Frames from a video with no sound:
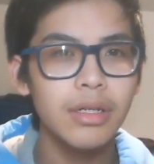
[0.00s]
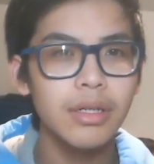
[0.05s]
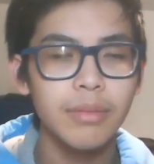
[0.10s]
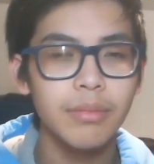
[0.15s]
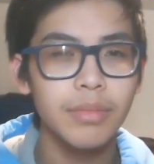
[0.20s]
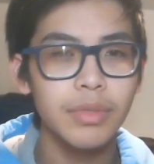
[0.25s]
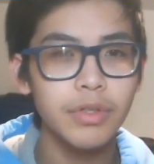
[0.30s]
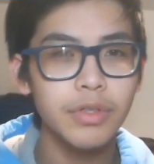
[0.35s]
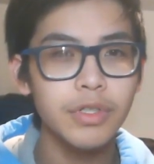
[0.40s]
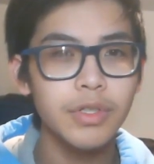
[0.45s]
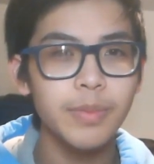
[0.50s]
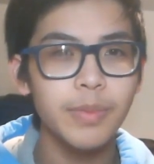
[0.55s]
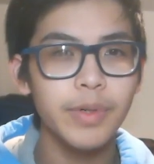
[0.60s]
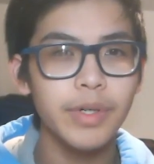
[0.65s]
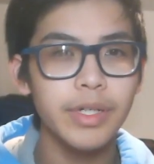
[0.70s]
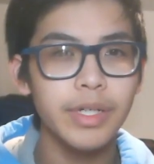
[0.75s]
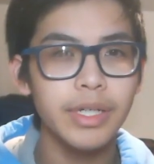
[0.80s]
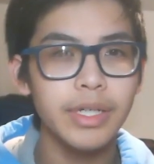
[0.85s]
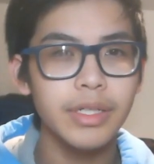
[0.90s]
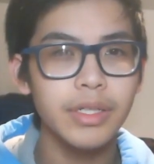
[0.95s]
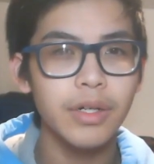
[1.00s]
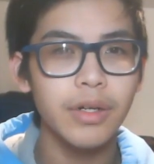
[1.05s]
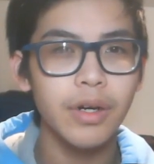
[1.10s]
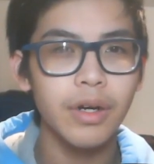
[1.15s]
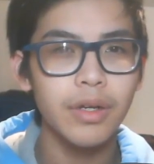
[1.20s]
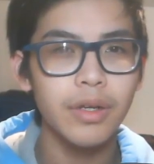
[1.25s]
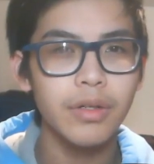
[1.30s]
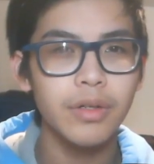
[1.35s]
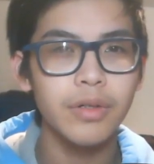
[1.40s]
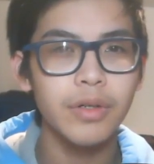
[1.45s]
Blue Sprint is our
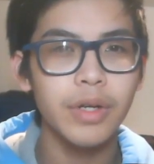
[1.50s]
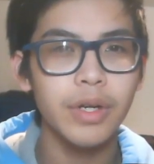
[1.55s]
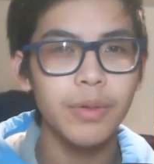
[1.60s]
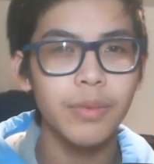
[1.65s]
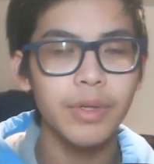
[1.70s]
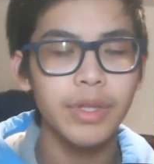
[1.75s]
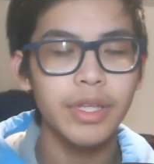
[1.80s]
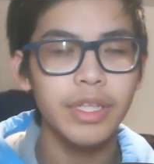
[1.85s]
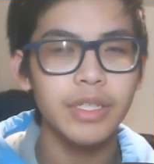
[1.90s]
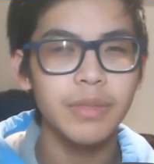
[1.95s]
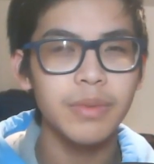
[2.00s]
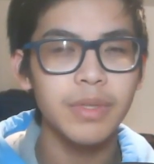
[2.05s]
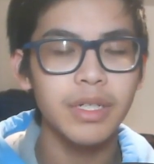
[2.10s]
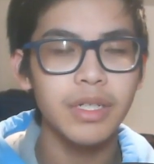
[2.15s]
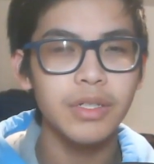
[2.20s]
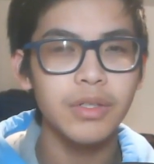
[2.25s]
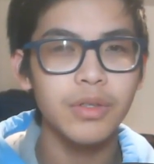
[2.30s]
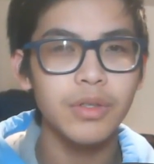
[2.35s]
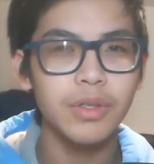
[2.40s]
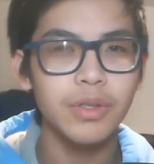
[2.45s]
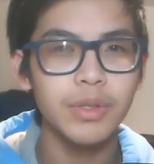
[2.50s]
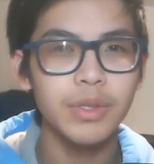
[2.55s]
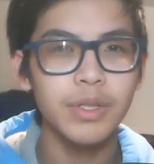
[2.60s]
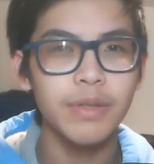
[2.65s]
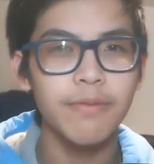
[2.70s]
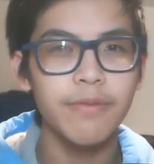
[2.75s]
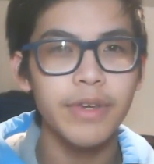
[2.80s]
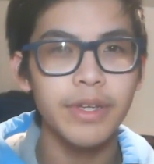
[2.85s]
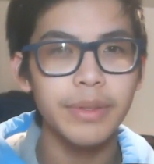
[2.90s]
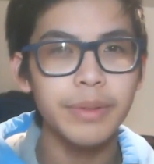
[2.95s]
other grade 1 that's been introduced
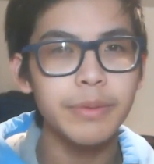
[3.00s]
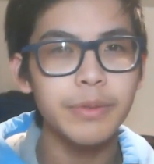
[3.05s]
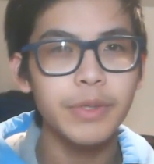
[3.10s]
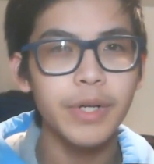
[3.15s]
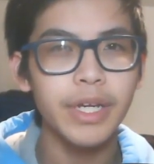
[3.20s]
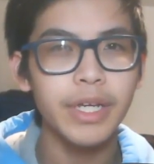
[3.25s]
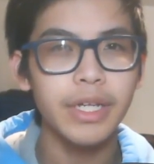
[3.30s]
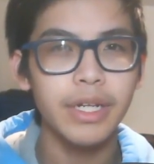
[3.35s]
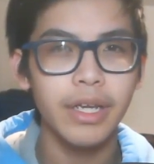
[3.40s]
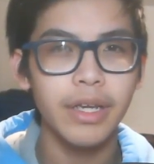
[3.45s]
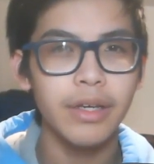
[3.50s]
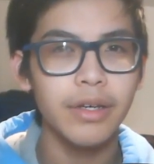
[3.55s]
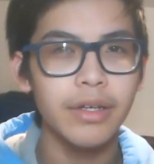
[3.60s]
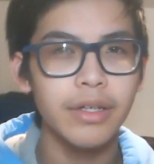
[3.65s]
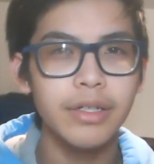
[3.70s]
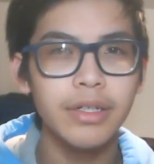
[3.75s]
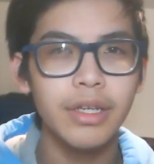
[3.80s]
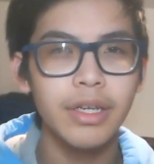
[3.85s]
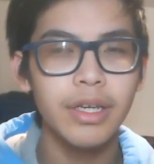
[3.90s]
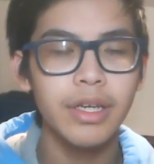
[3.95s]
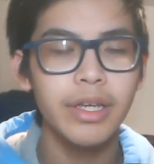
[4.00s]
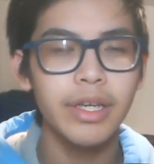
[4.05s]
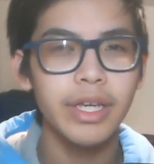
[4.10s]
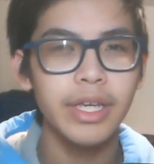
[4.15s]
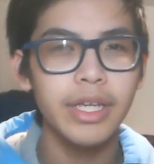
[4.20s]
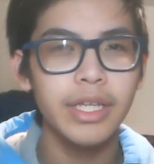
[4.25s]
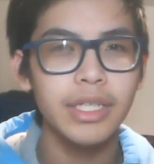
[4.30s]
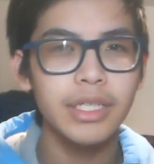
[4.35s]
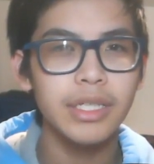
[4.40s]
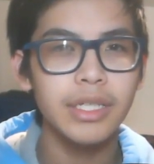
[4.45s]
in Phantom Dragon Aeon.
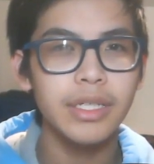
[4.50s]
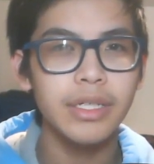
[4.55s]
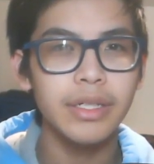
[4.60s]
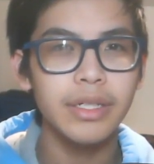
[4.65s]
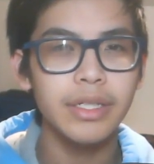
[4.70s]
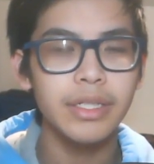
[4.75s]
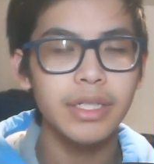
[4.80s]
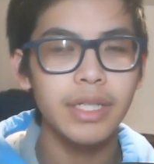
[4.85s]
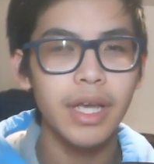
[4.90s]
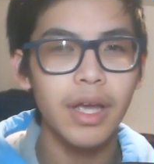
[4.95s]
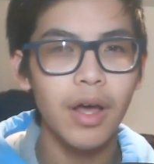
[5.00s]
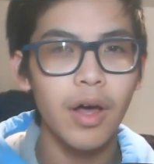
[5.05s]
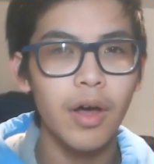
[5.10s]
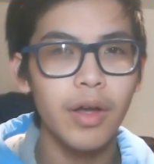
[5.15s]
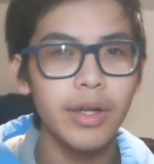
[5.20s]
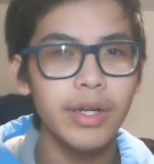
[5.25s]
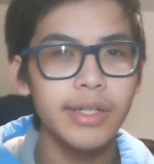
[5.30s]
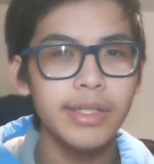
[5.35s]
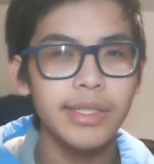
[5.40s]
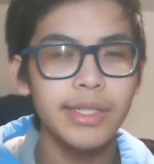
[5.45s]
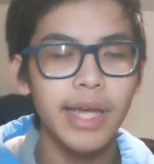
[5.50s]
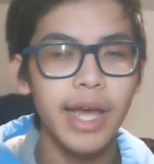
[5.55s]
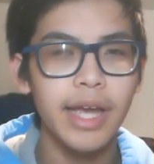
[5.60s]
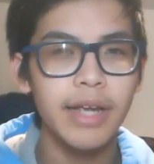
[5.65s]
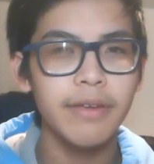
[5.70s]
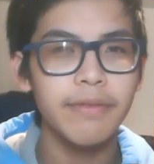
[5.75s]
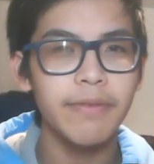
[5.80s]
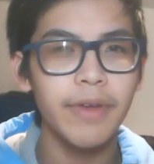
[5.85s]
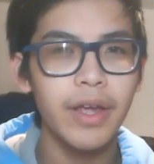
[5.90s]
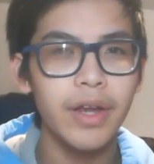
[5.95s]
Its skill is that on
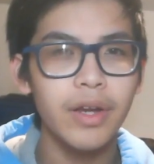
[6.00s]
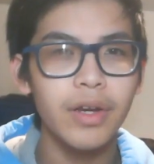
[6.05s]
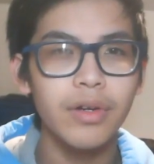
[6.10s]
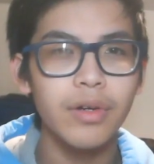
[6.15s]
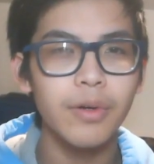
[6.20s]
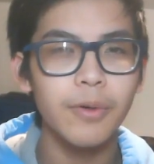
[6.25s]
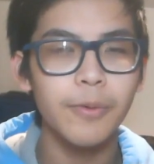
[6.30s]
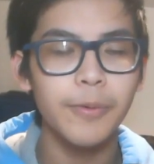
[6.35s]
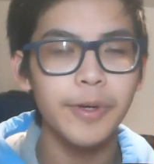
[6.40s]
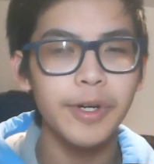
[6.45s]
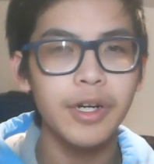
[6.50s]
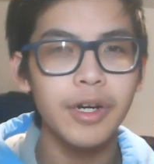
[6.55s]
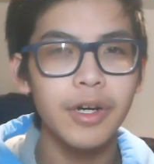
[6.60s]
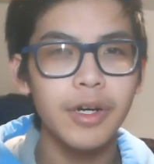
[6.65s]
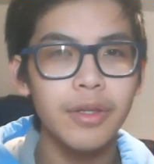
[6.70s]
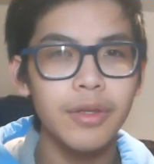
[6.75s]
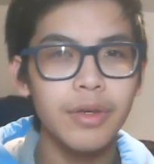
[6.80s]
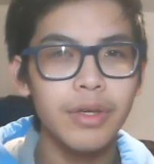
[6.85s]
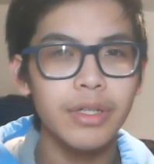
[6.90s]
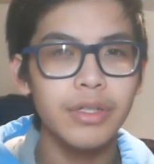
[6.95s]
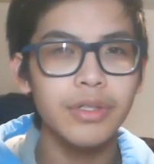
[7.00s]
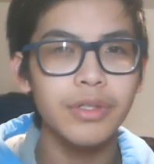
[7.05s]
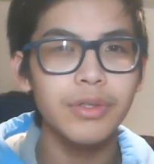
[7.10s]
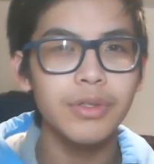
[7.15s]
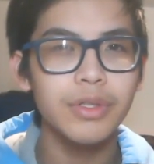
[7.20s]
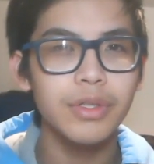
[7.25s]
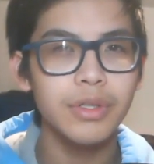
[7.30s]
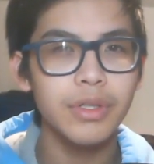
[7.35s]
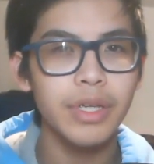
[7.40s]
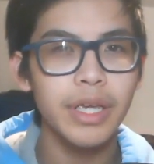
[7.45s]
attack, Vanguard or Rearguard, you can
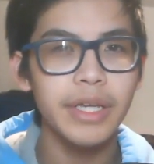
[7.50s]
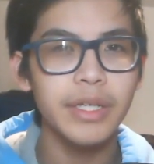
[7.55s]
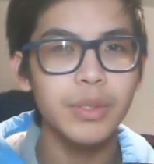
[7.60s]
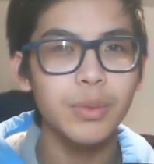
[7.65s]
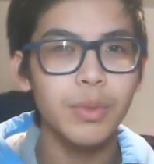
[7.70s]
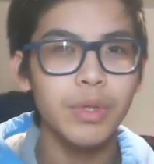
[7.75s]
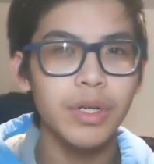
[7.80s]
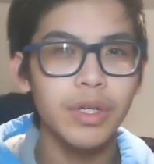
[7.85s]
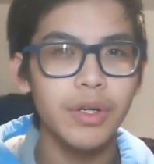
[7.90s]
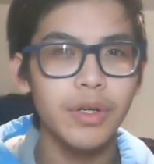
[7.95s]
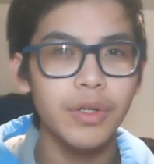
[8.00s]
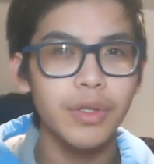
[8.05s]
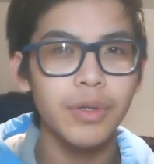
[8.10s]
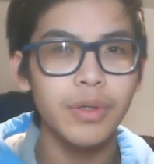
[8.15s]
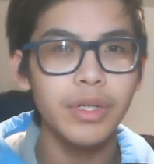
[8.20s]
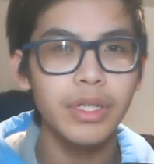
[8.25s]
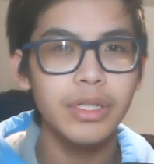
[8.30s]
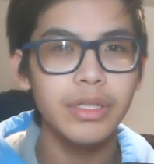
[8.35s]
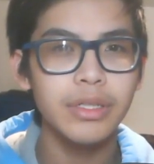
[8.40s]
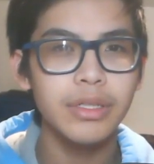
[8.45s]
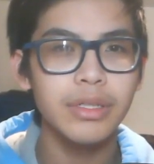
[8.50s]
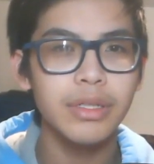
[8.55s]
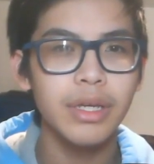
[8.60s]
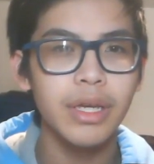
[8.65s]
choose to gauge one of your units,